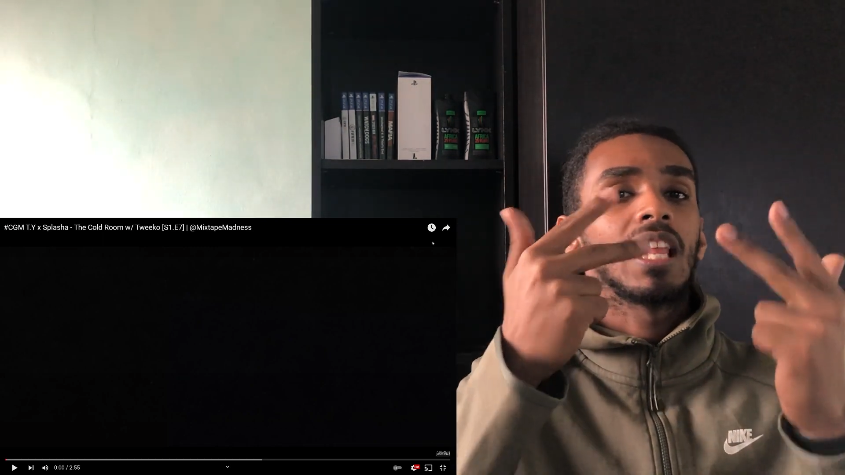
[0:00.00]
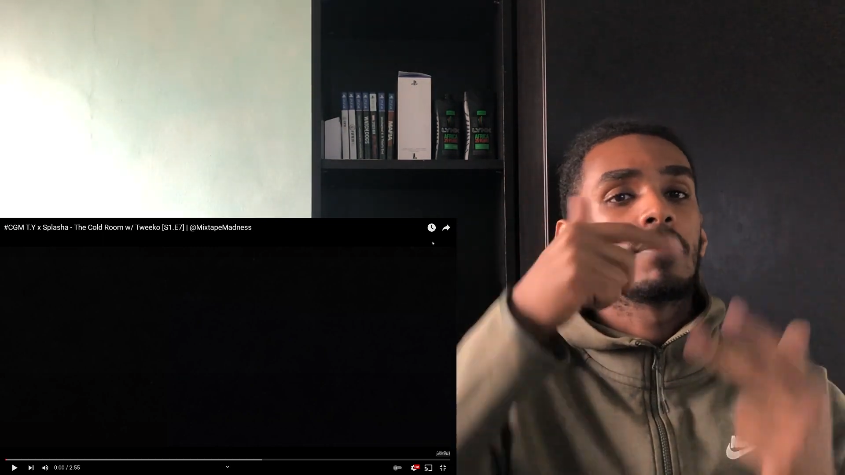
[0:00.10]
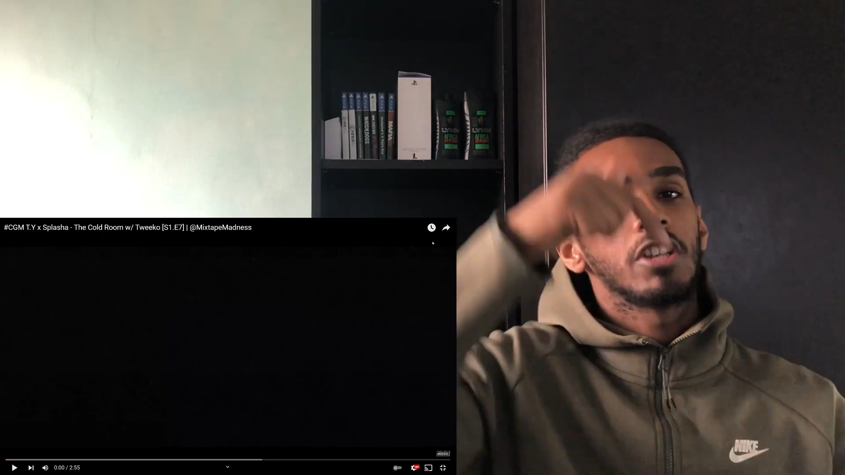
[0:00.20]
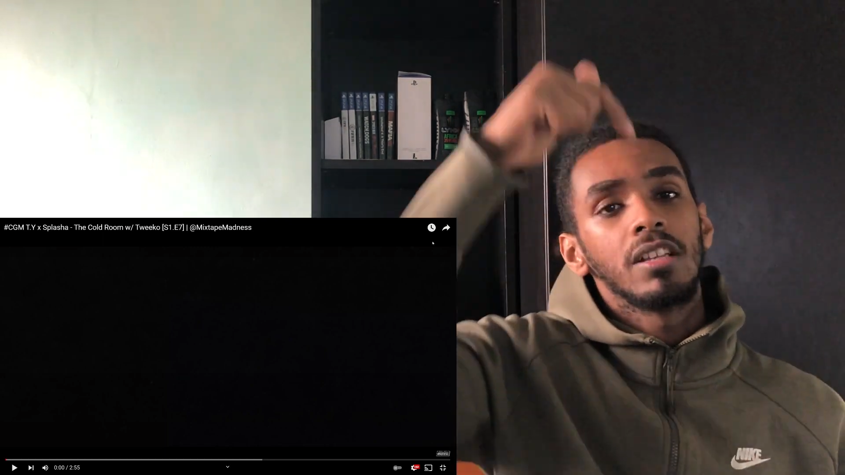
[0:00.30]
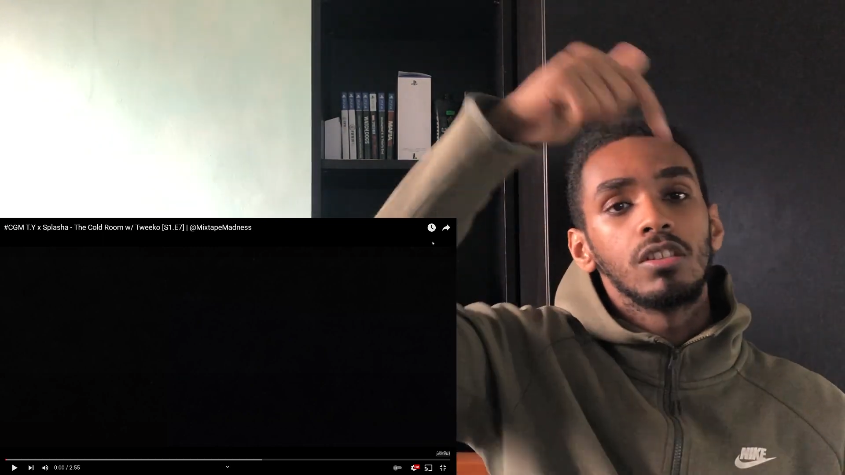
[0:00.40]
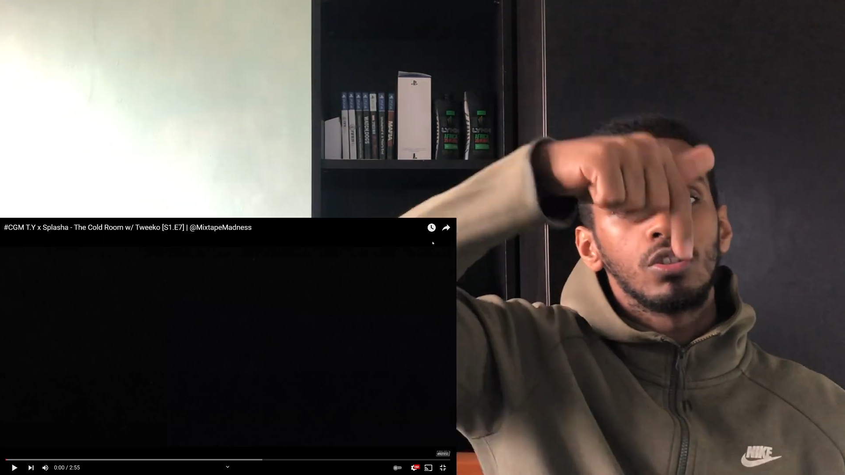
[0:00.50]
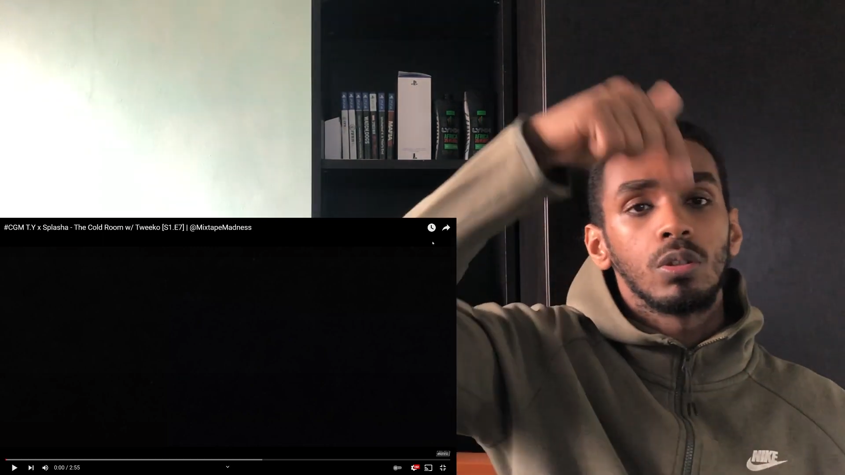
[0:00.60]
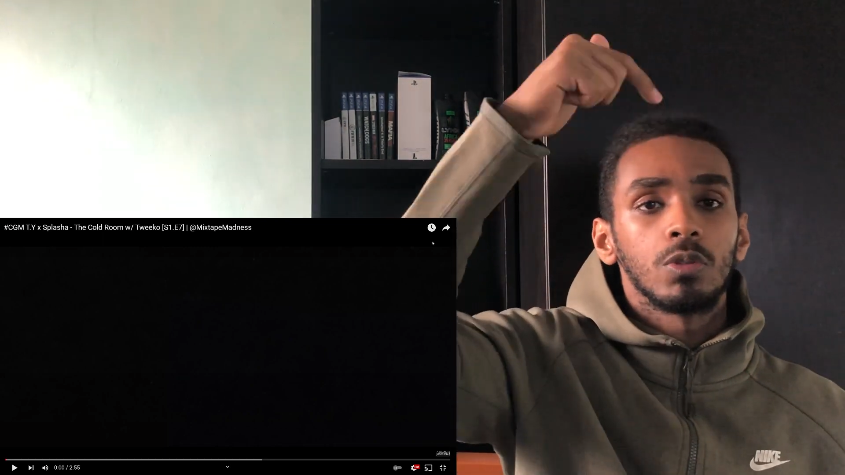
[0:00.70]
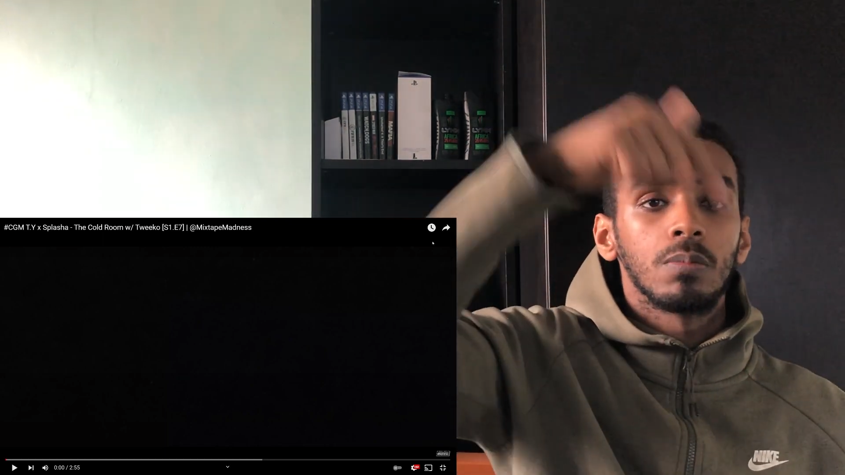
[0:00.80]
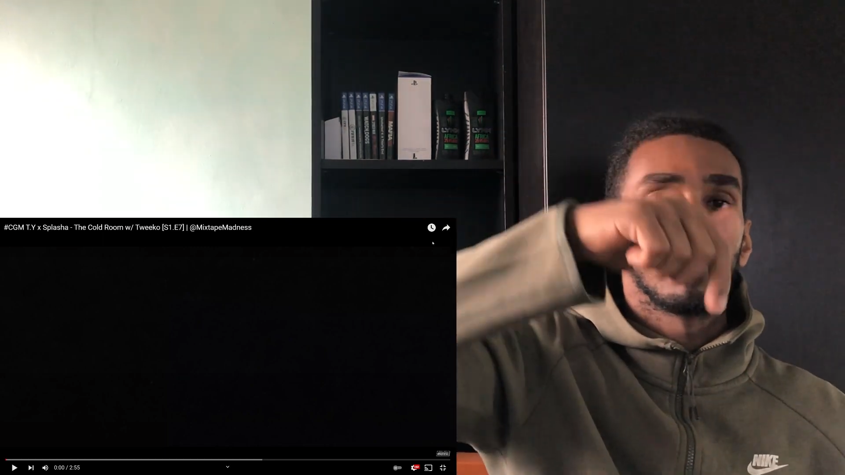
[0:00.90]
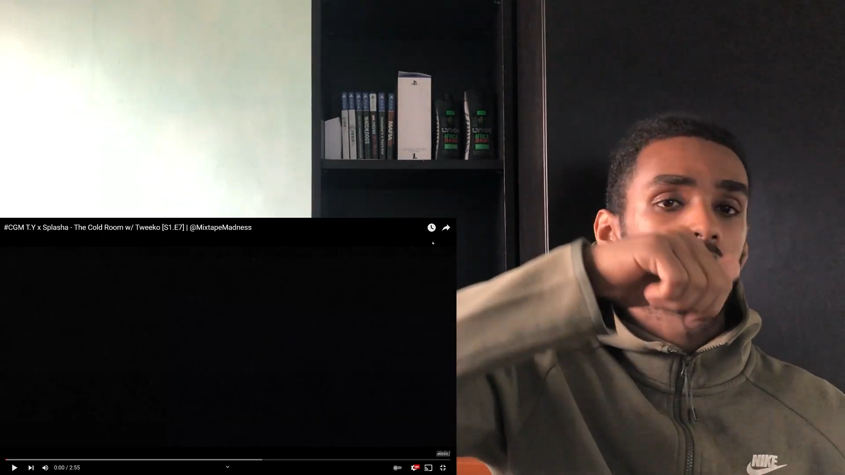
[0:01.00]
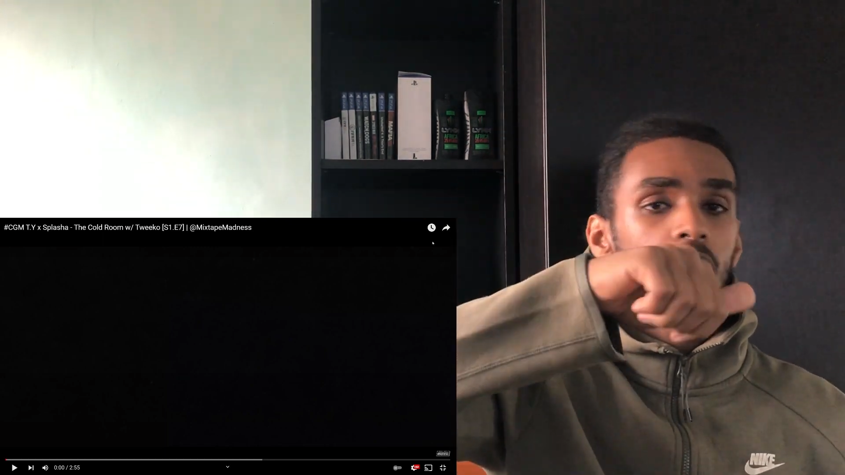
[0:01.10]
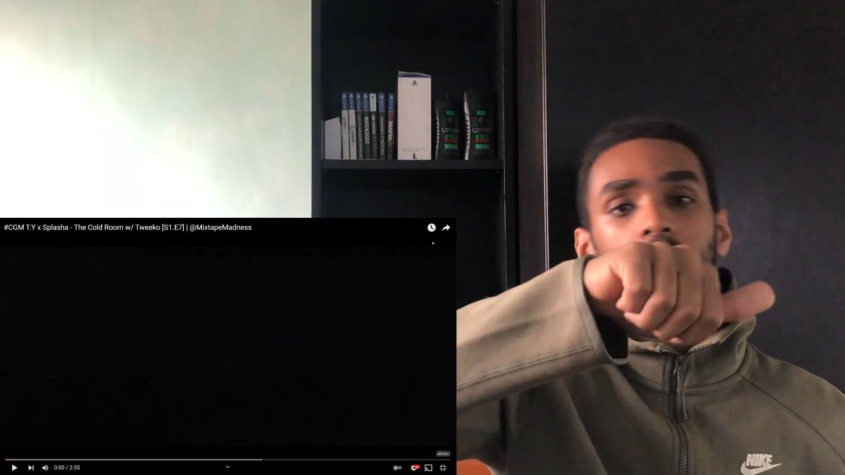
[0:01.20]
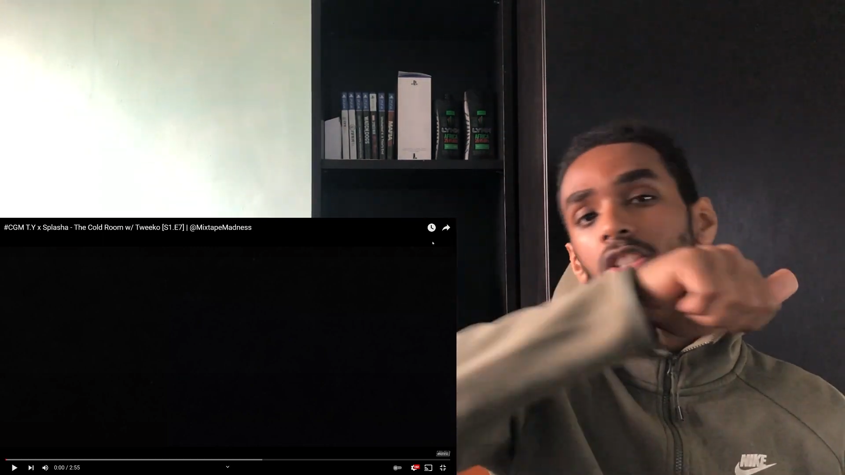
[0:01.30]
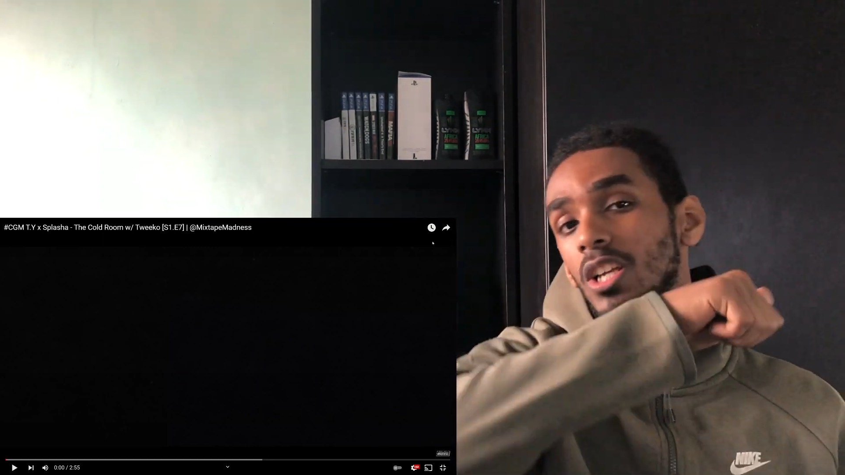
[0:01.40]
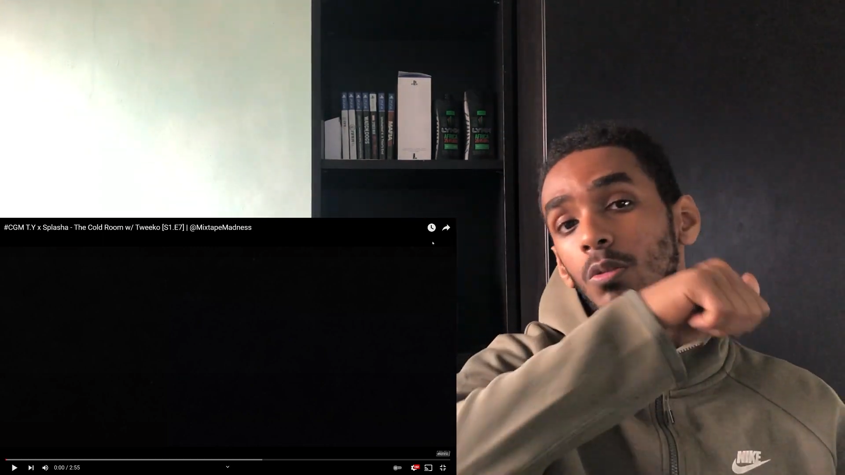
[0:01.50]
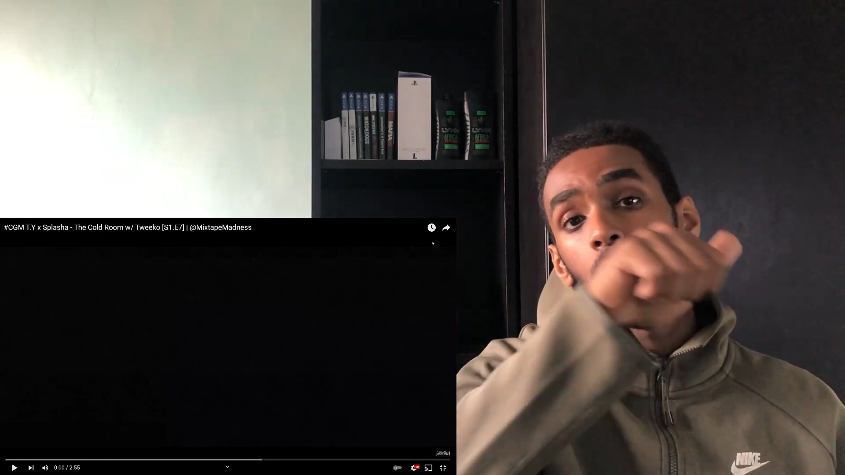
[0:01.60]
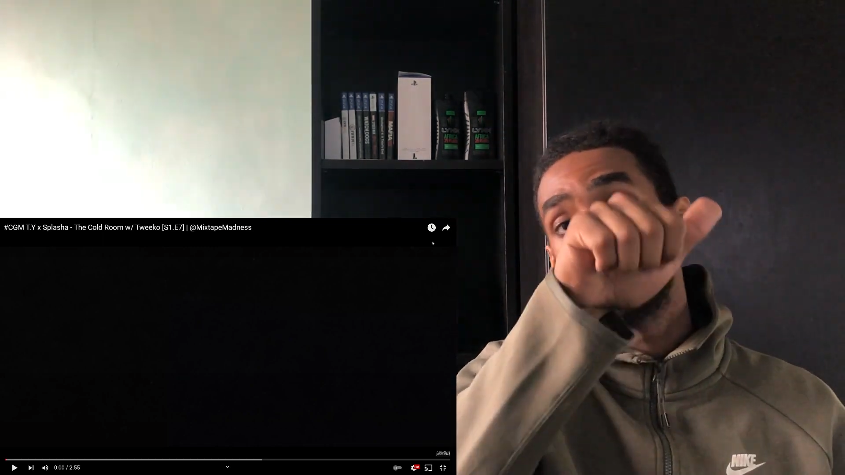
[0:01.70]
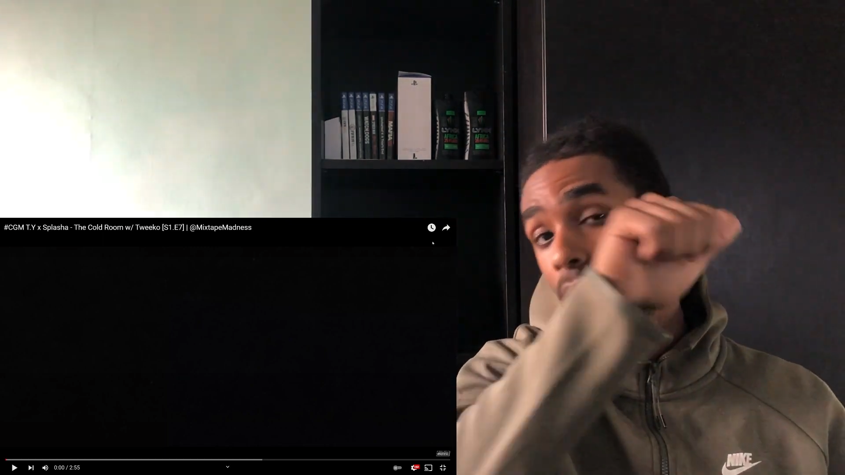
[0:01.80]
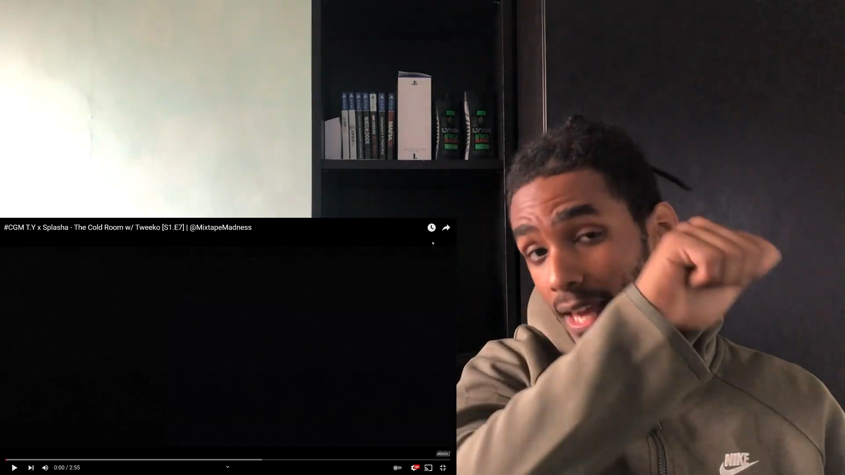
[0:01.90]
Snapchat, in the description box and on my
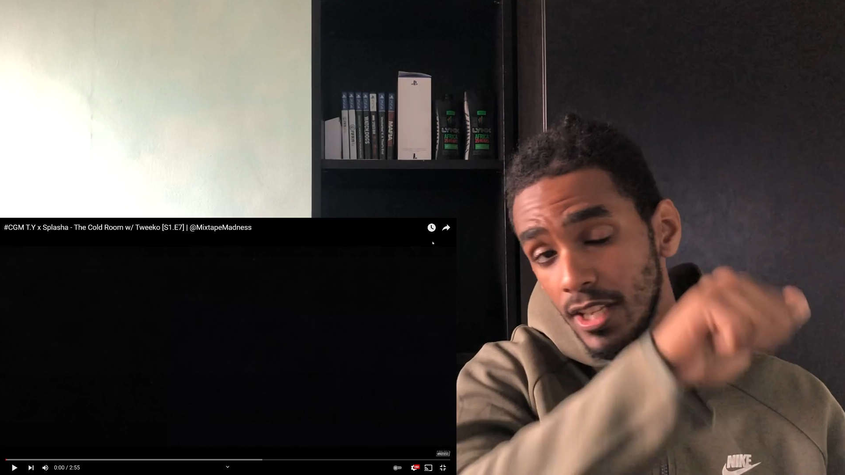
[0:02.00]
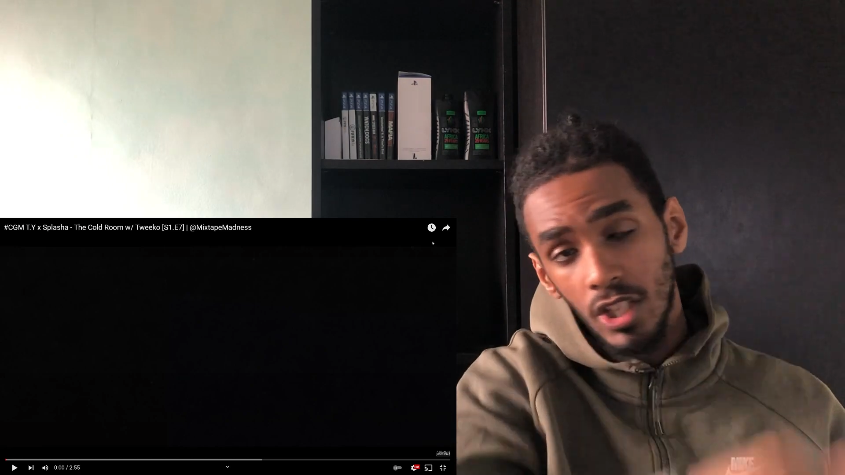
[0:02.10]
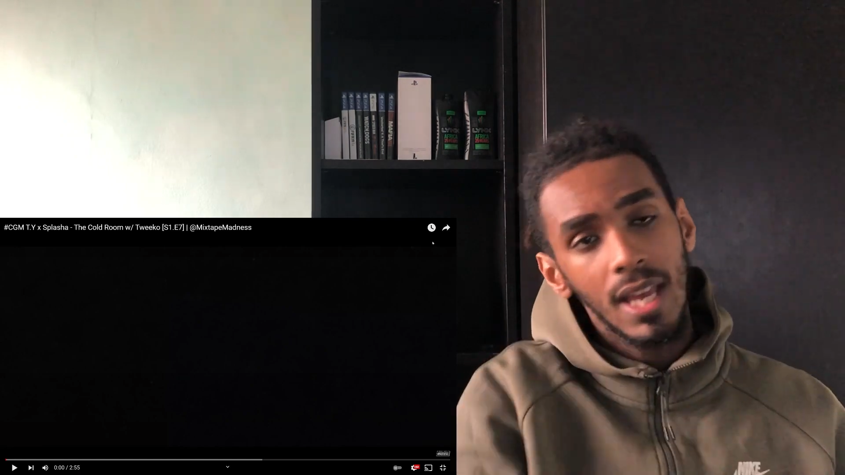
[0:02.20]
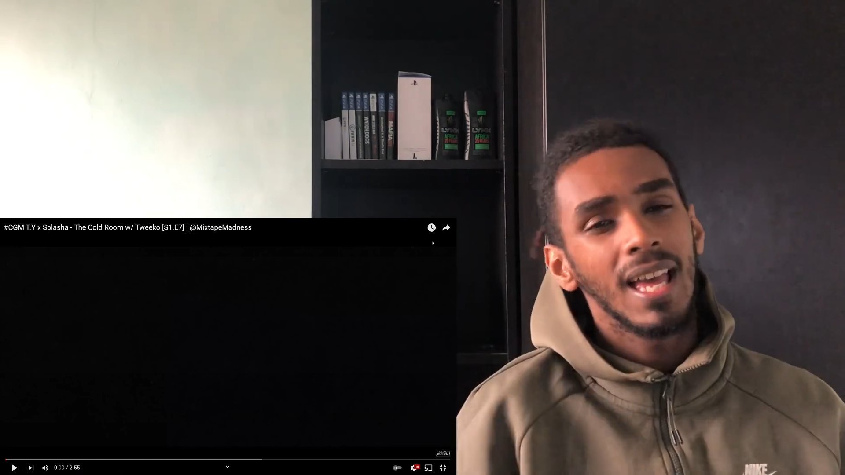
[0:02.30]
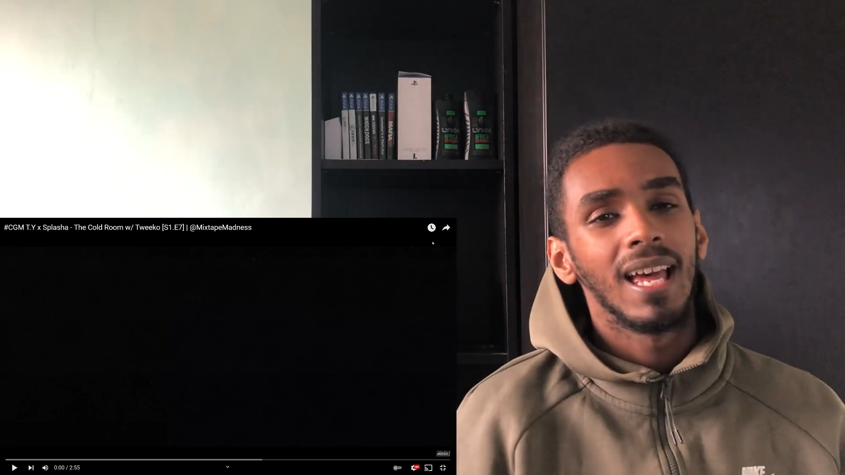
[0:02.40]
channel page.